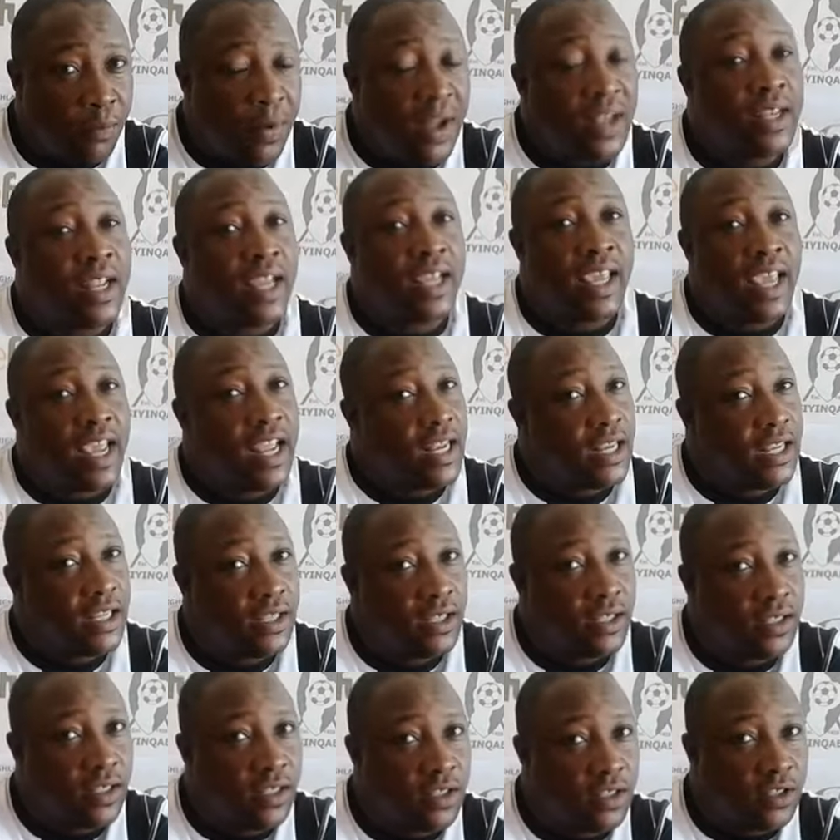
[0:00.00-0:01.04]
But again,
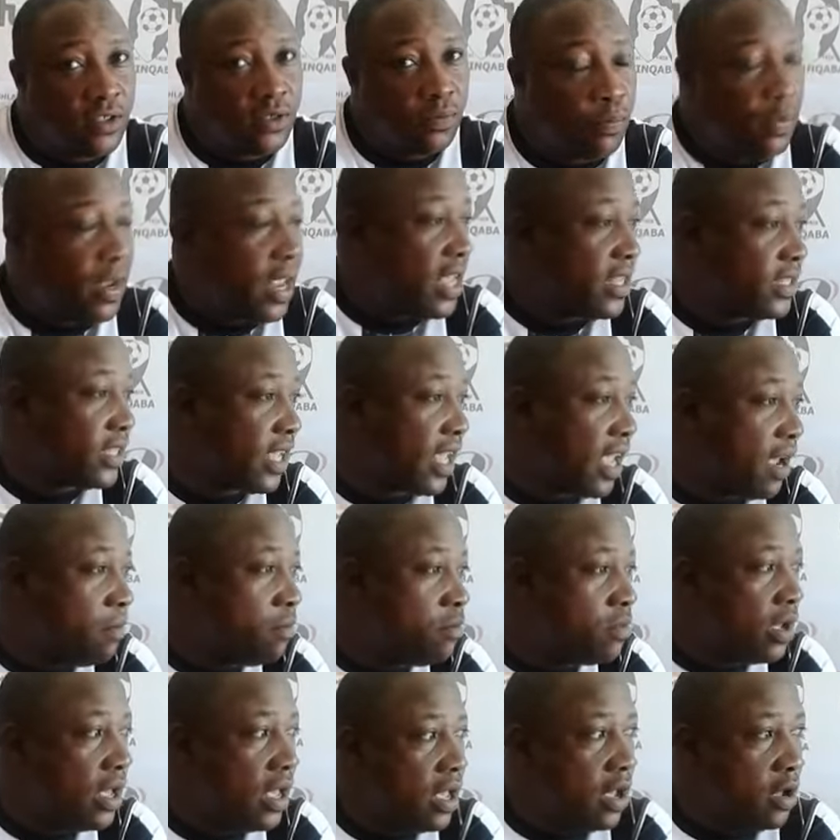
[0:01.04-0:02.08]
it's players'
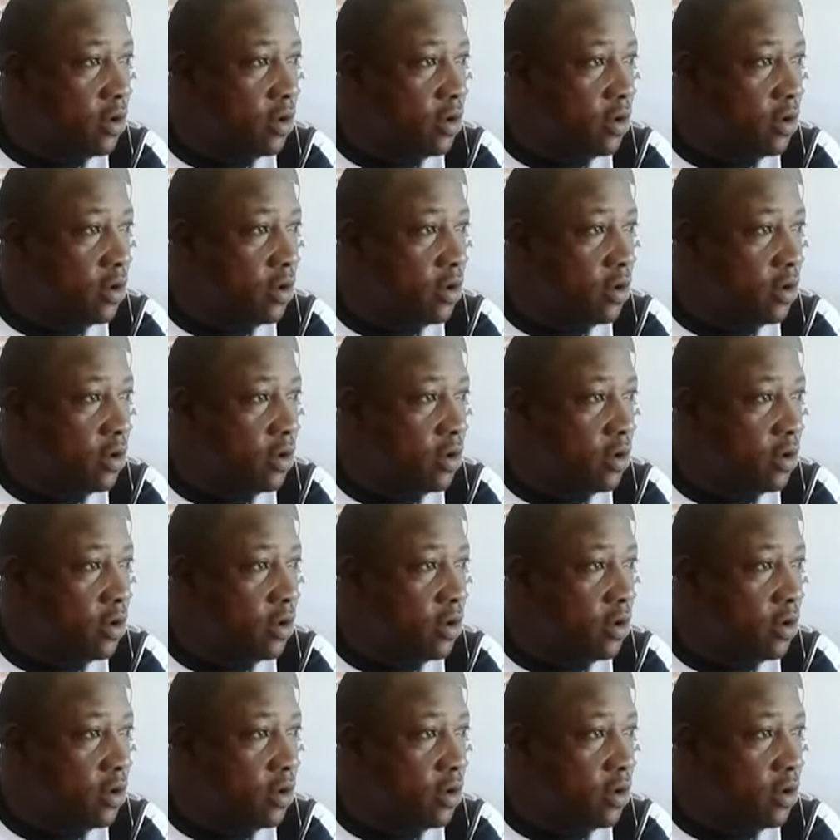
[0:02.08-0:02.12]
game.